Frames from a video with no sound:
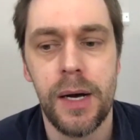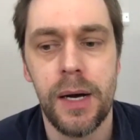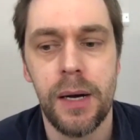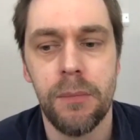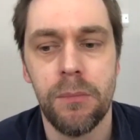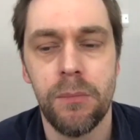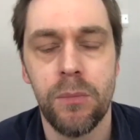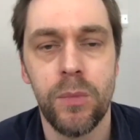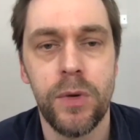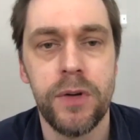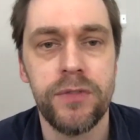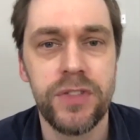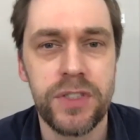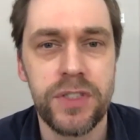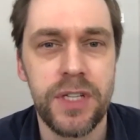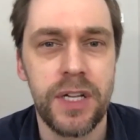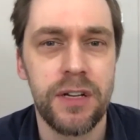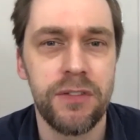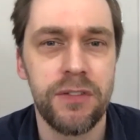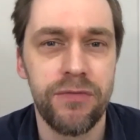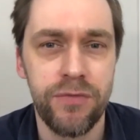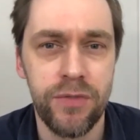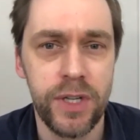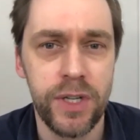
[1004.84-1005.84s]
We've just had a
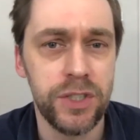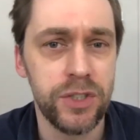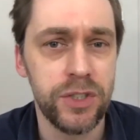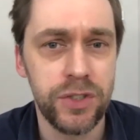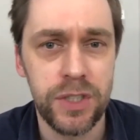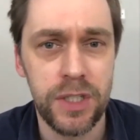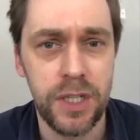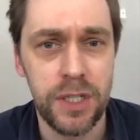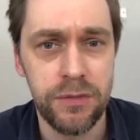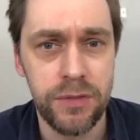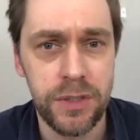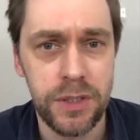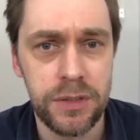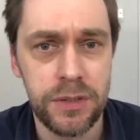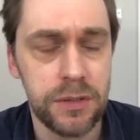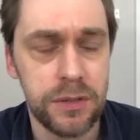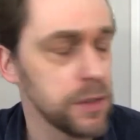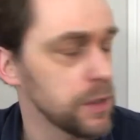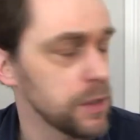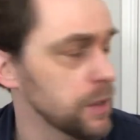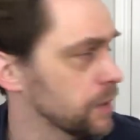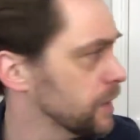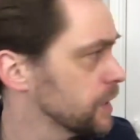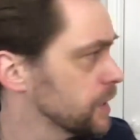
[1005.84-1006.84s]
fridge delivered.
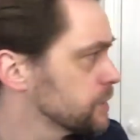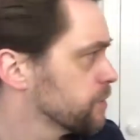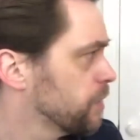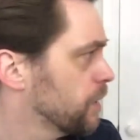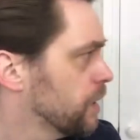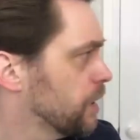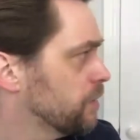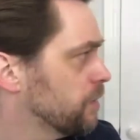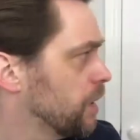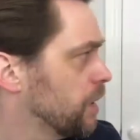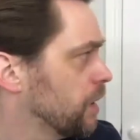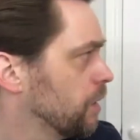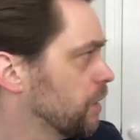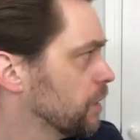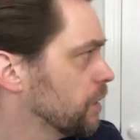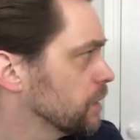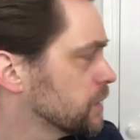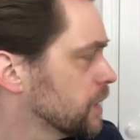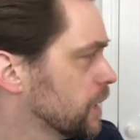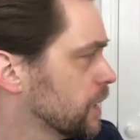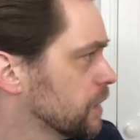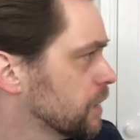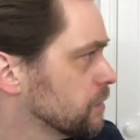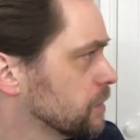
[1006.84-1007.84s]
That's part of our
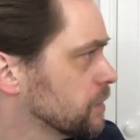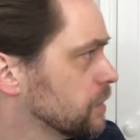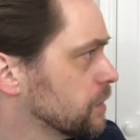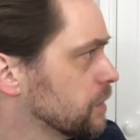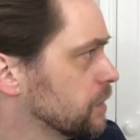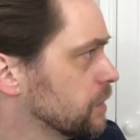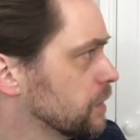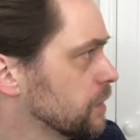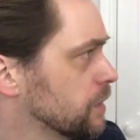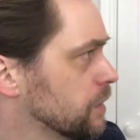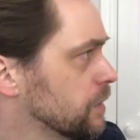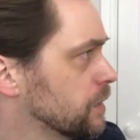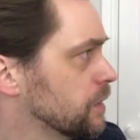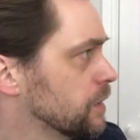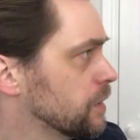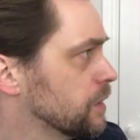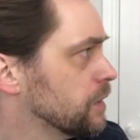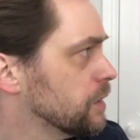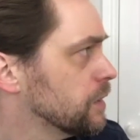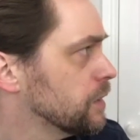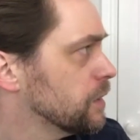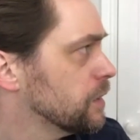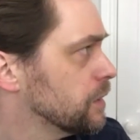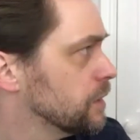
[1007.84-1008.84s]
lockdown.
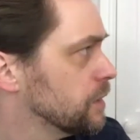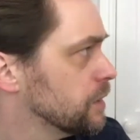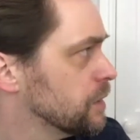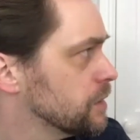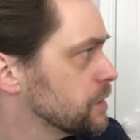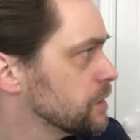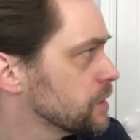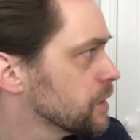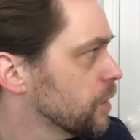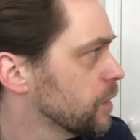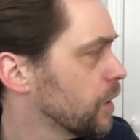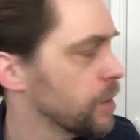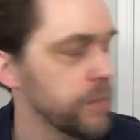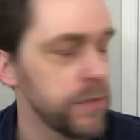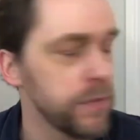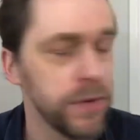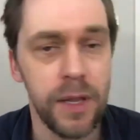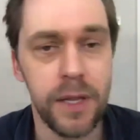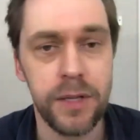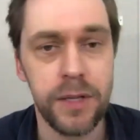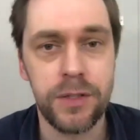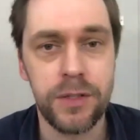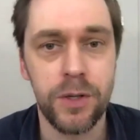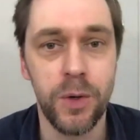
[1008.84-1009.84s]
So hopefully
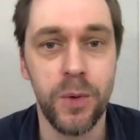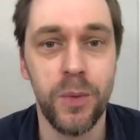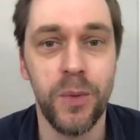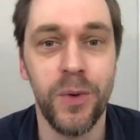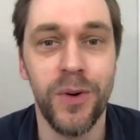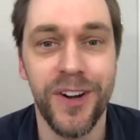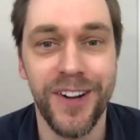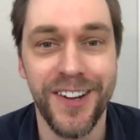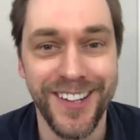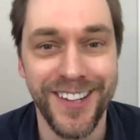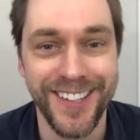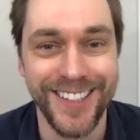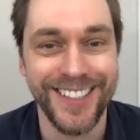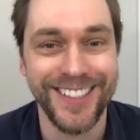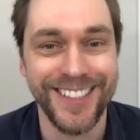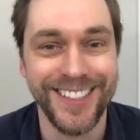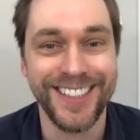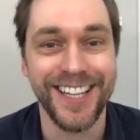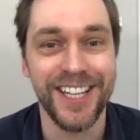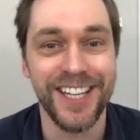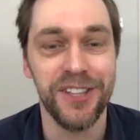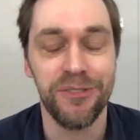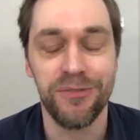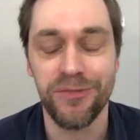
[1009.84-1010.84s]
that's going to
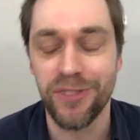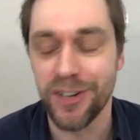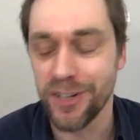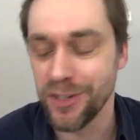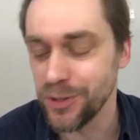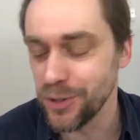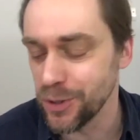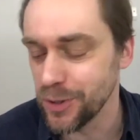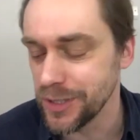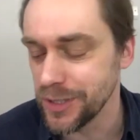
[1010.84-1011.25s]
get in the front door.